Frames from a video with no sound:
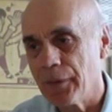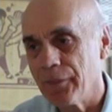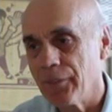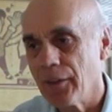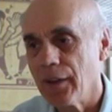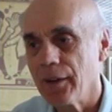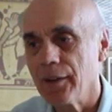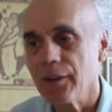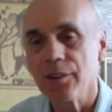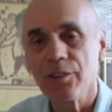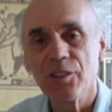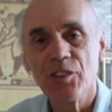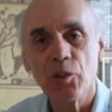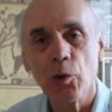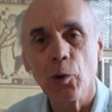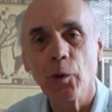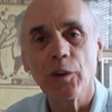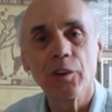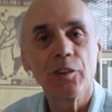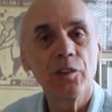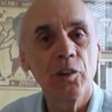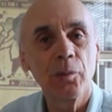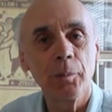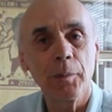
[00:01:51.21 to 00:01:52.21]
I've got a
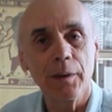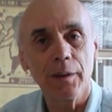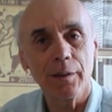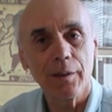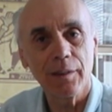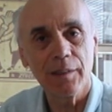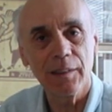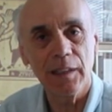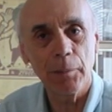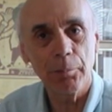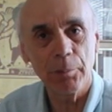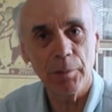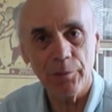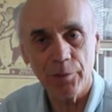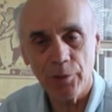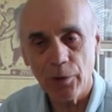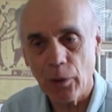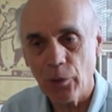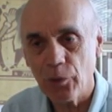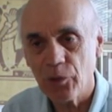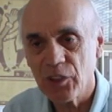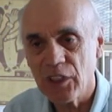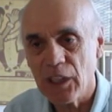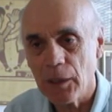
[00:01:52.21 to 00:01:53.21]
short 2-minute clip of
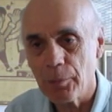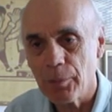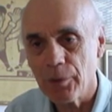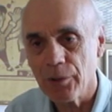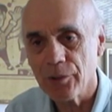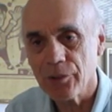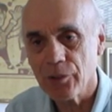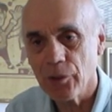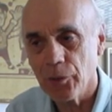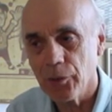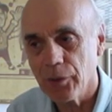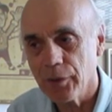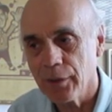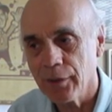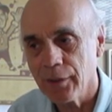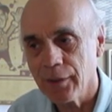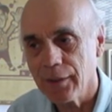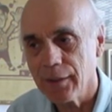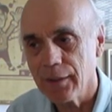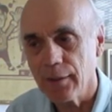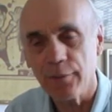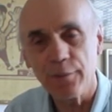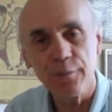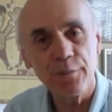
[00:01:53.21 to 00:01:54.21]
Ghost Keeper so you can
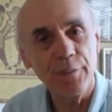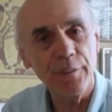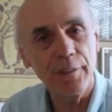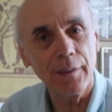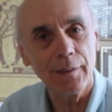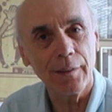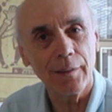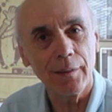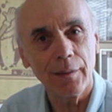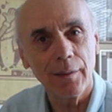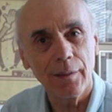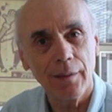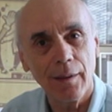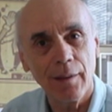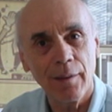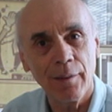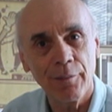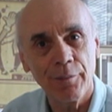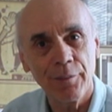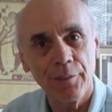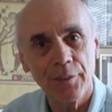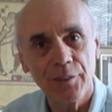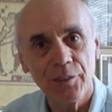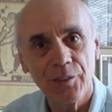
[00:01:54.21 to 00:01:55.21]
get a feel
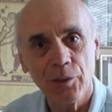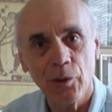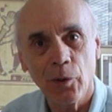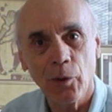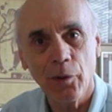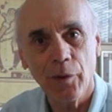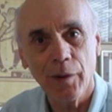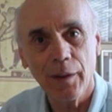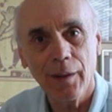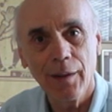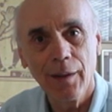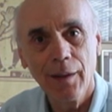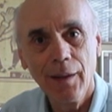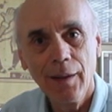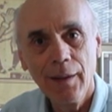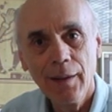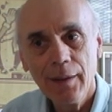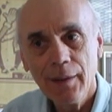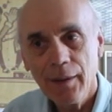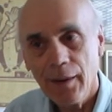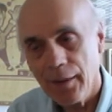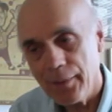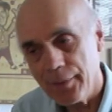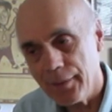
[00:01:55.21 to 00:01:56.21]
of the story,
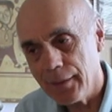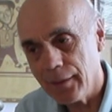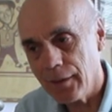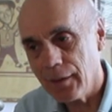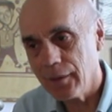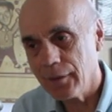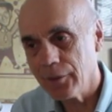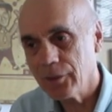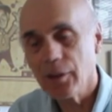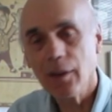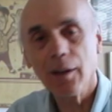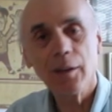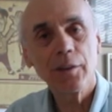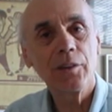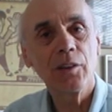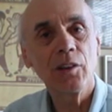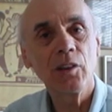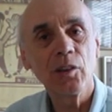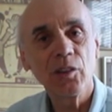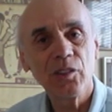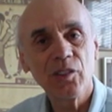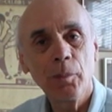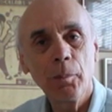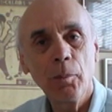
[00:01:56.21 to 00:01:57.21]
and then I'll talk to
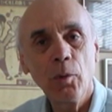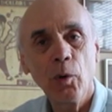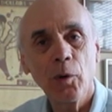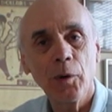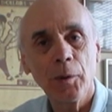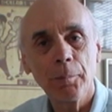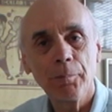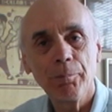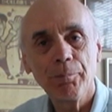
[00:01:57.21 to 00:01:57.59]
you some more.